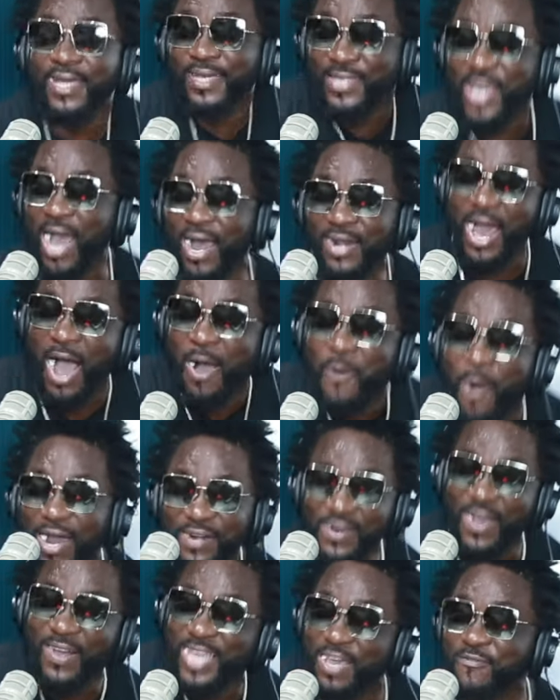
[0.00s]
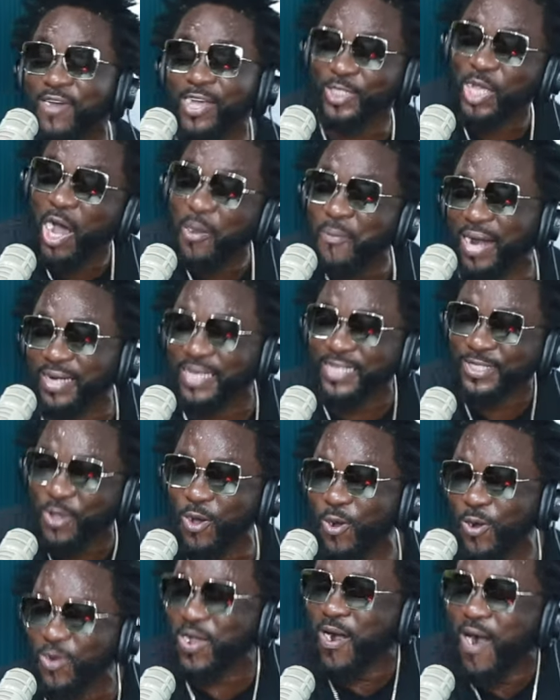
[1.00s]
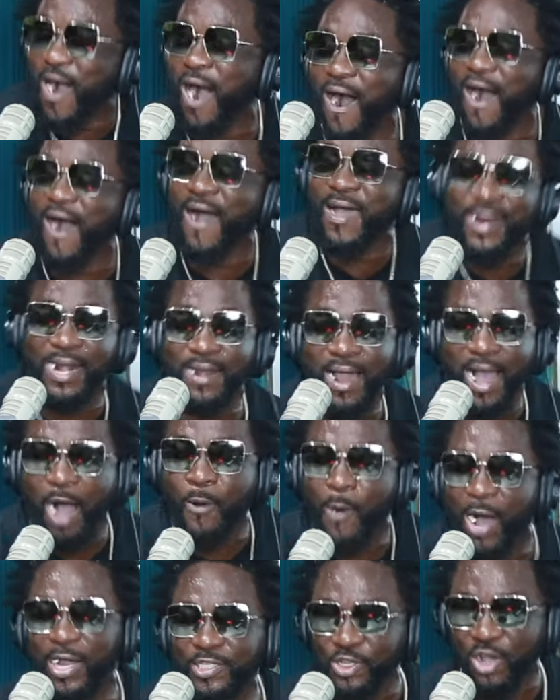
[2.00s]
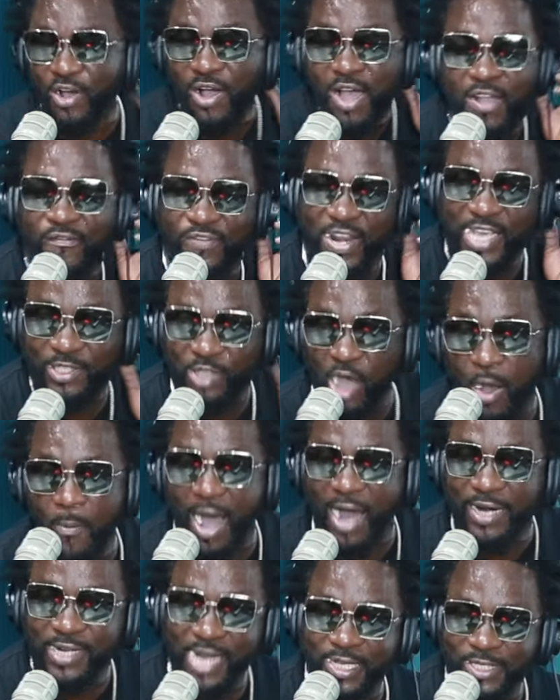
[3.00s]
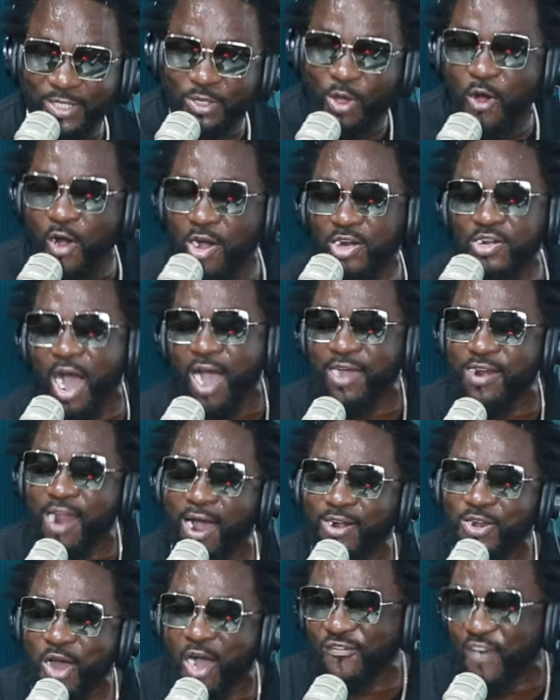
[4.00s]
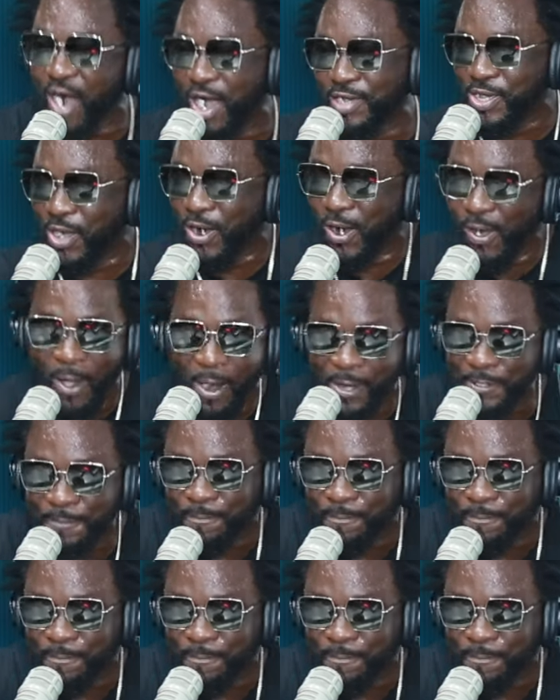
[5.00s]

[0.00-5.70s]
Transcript: Y'all, I want to give me some of this good oil. I want to fling some of this good oil all over you.